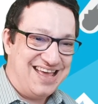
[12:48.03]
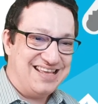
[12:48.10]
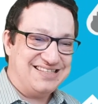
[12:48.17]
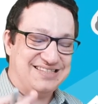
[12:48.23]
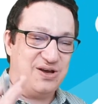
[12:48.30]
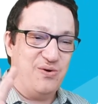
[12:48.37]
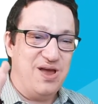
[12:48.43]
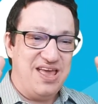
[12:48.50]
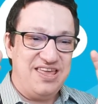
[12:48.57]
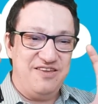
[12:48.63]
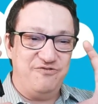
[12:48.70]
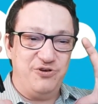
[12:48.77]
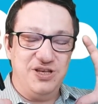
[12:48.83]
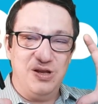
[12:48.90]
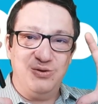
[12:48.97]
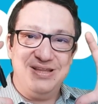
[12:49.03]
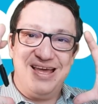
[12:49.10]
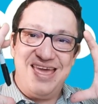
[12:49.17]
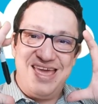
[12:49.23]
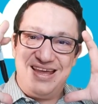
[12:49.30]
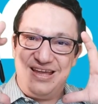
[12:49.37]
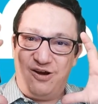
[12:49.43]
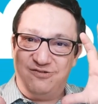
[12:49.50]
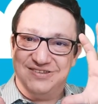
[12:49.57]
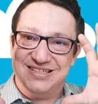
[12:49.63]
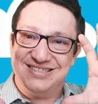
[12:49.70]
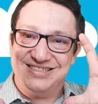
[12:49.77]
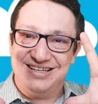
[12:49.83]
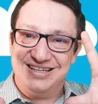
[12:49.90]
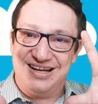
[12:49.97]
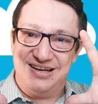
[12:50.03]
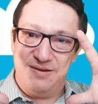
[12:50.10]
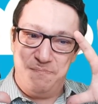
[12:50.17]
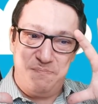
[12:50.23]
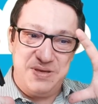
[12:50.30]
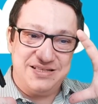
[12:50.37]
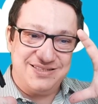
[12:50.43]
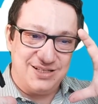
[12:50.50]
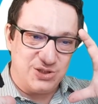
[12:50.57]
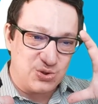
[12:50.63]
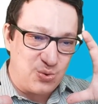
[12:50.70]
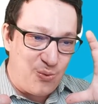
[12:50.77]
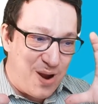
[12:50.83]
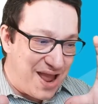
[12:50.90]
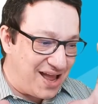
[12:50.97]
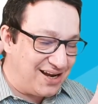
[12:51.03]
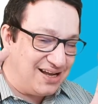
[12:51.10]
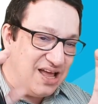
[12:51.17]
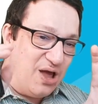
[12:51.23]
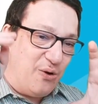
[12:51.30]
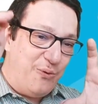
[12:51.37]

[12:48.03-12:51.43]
So if we know the area of the circle in pixel square,